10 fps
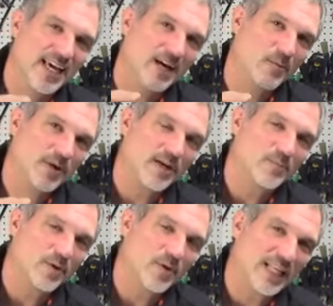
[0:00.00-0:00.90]
and we're
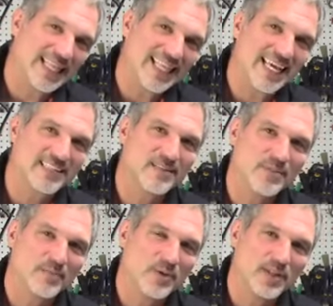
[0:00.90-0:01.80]
#1 thanks to
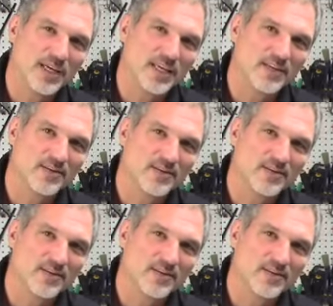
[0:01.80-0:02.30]
people like you.